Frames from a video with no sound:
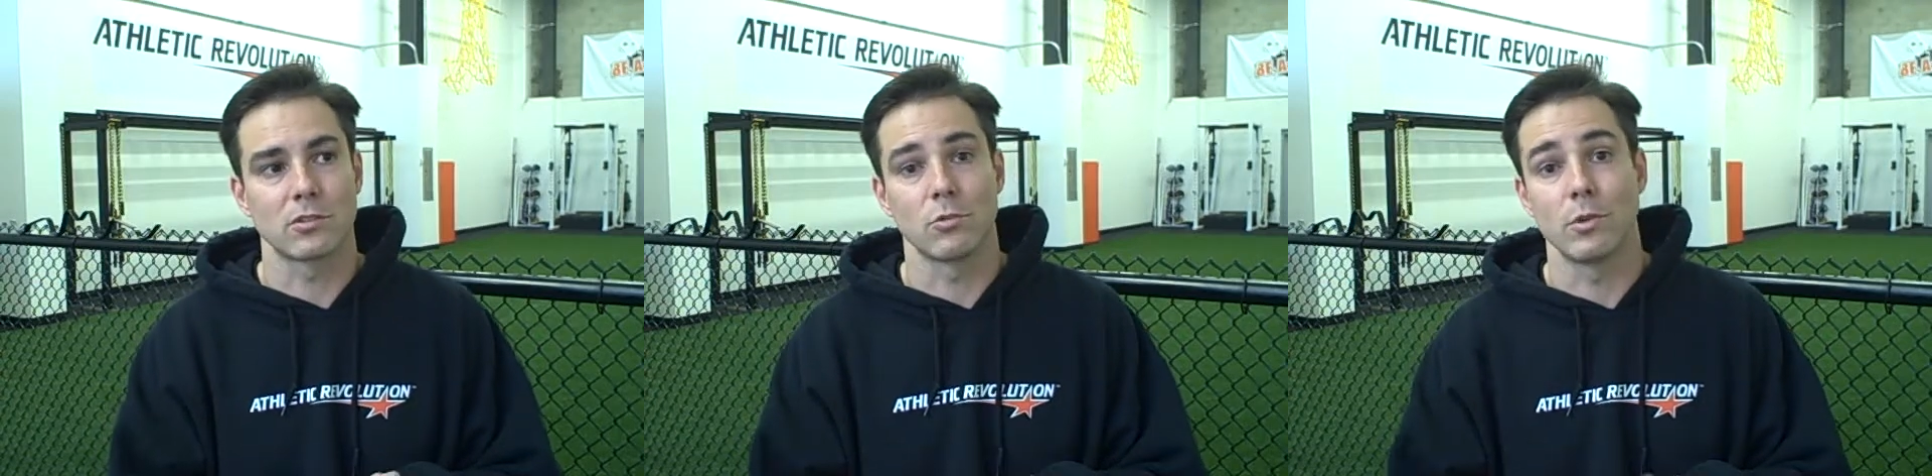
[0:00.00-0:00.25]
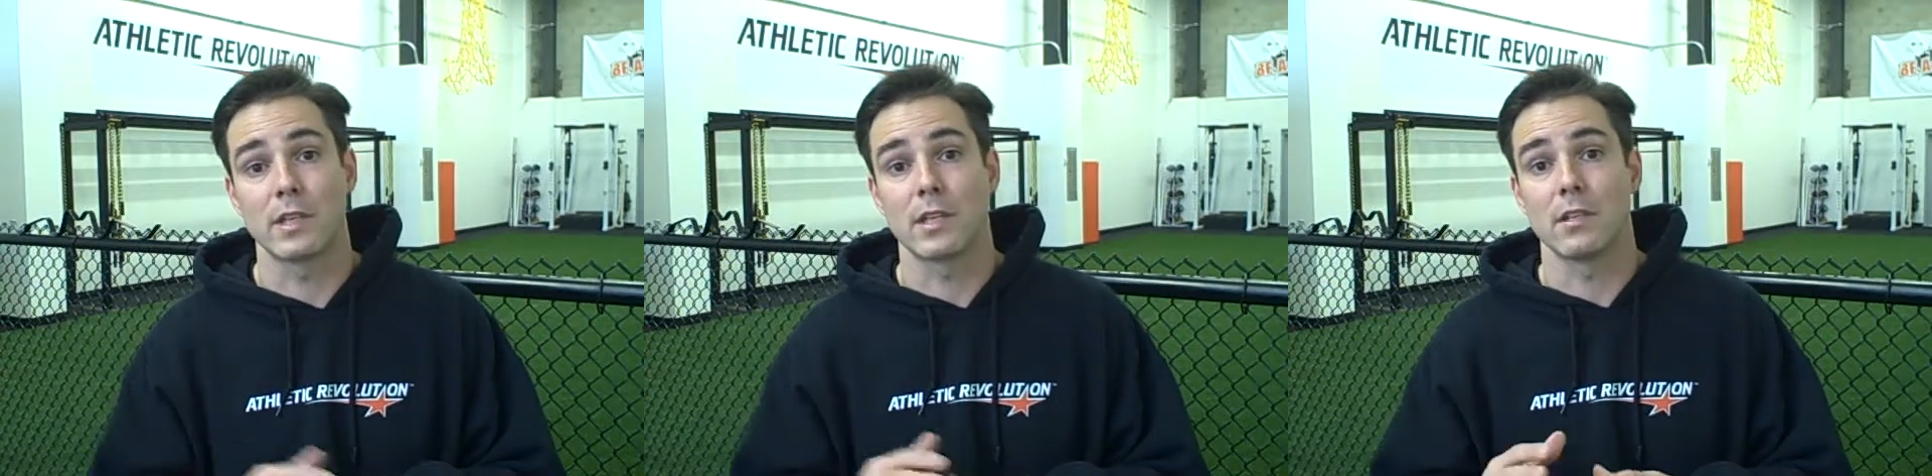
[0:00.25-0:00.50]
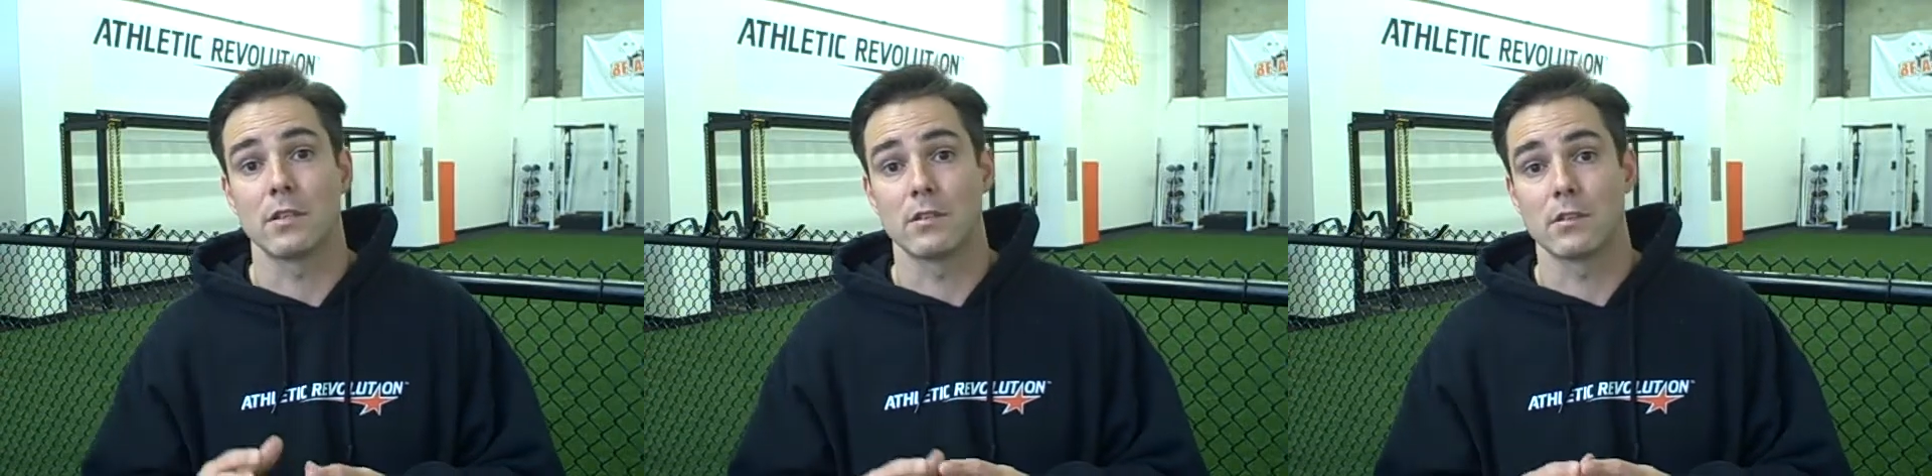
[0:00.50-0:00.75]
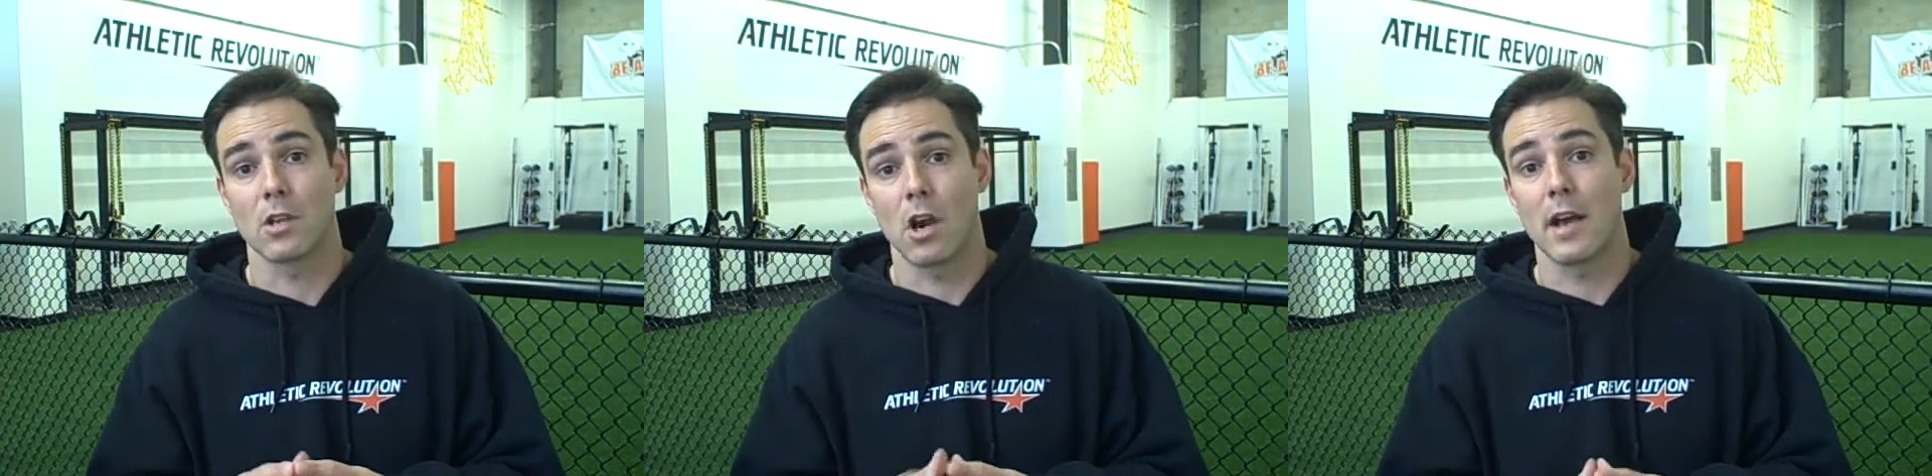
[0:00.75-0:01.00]
so we can
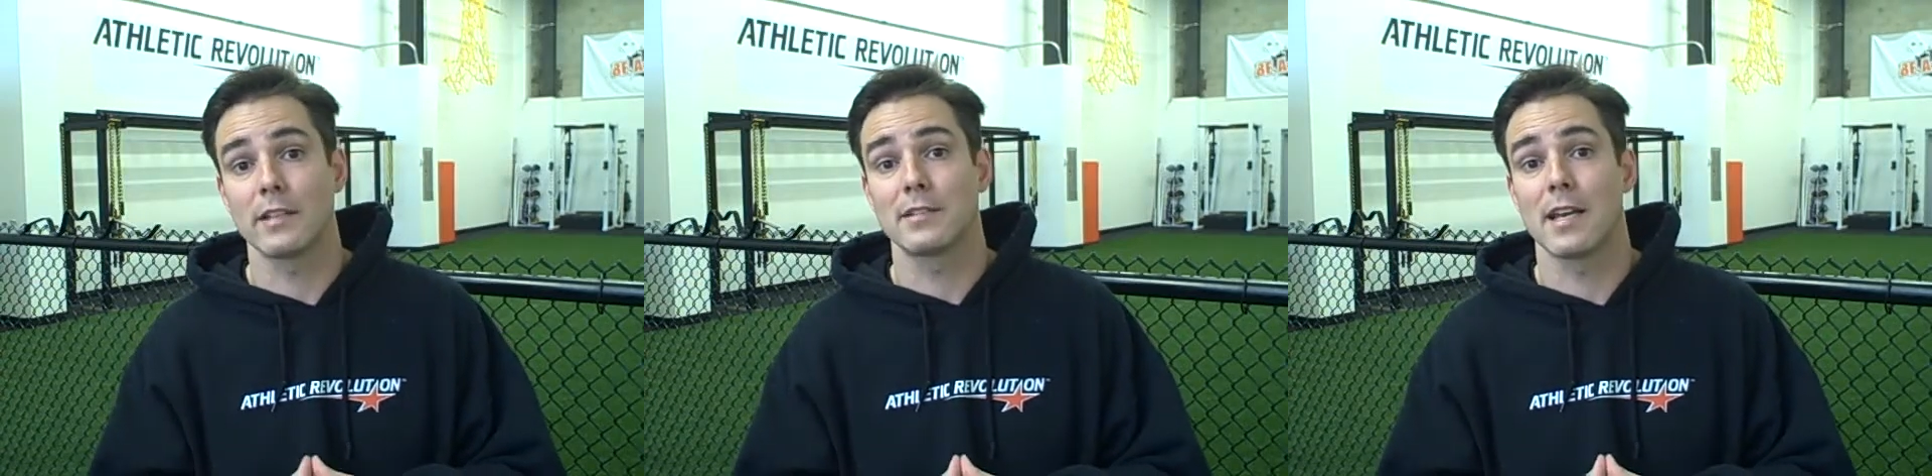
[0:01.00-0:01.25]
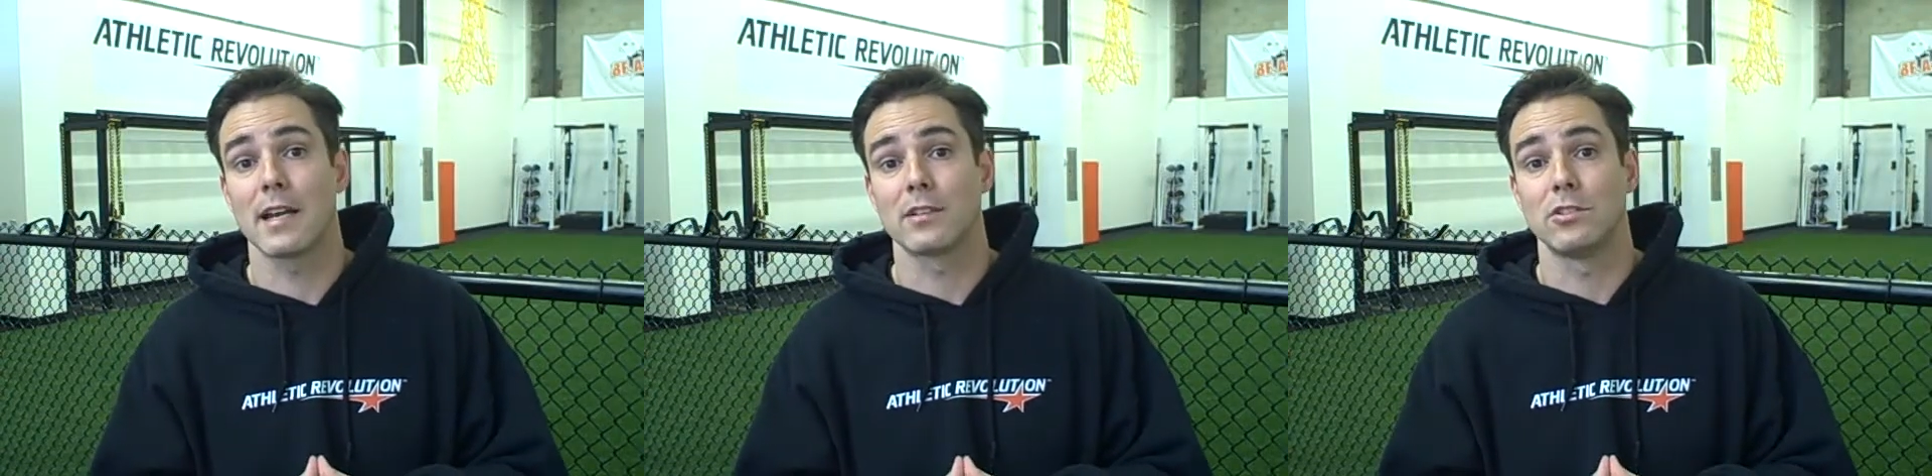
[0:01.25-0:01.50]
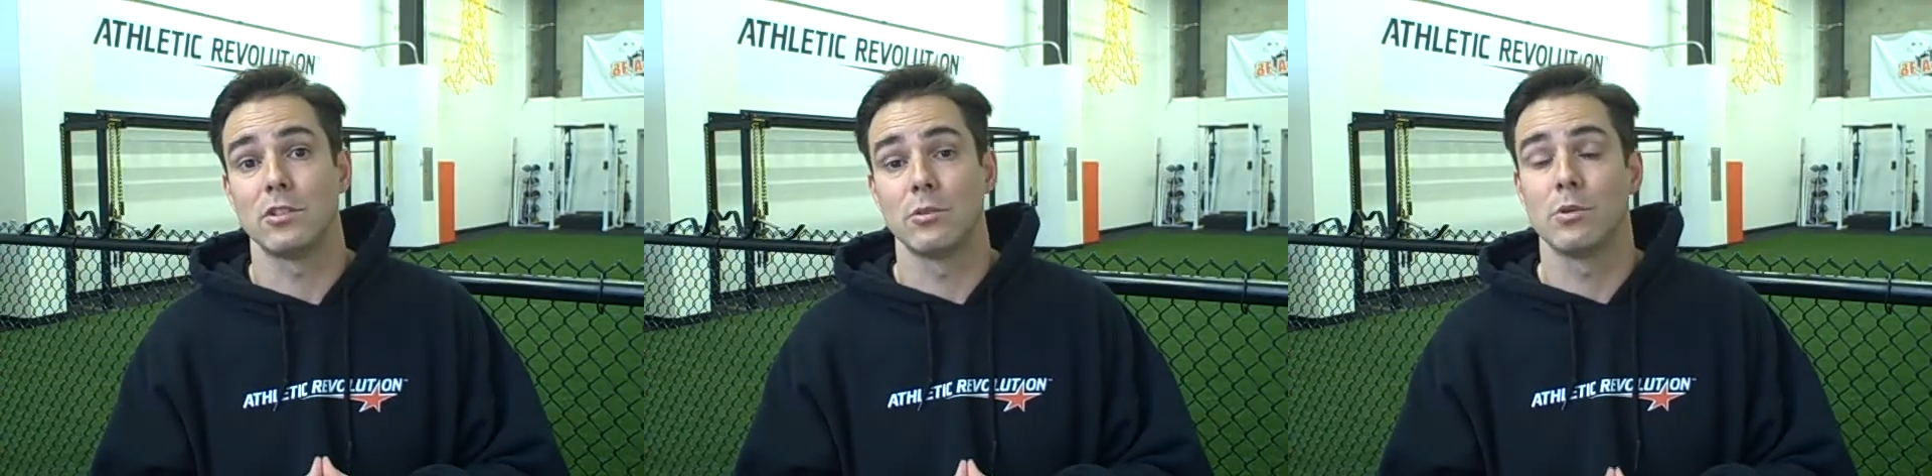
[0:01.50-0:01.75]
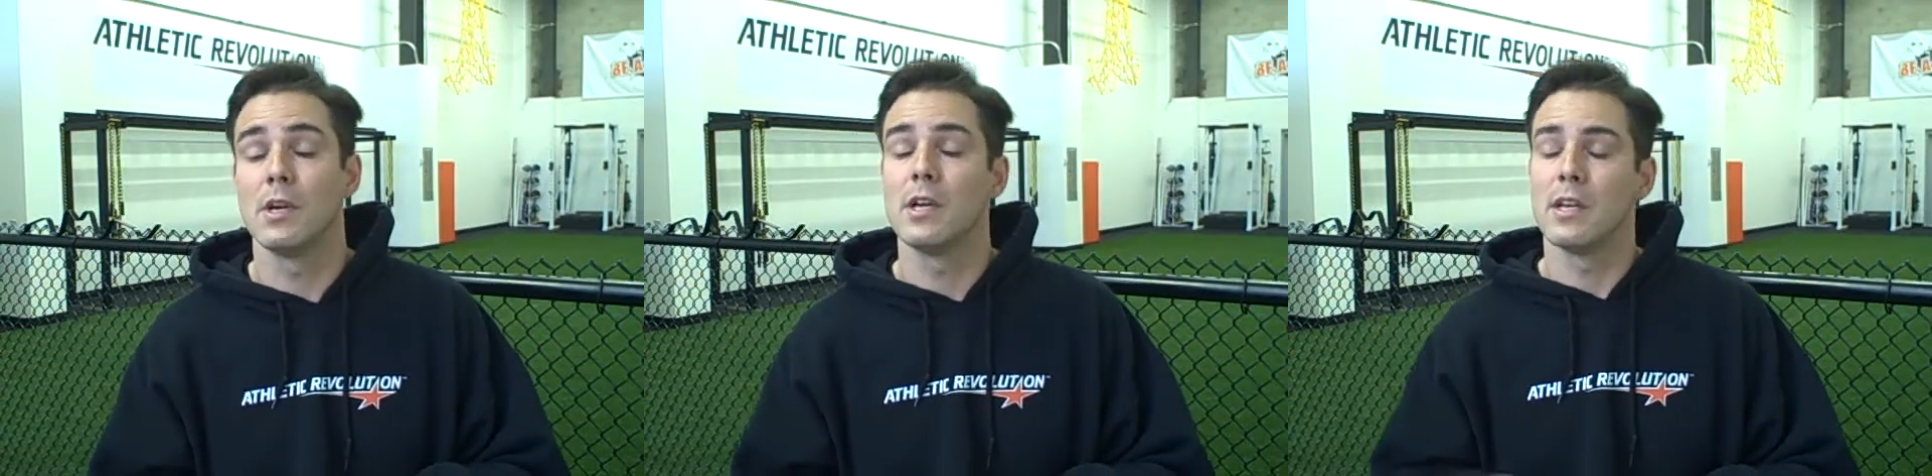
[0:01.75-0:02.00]
contact you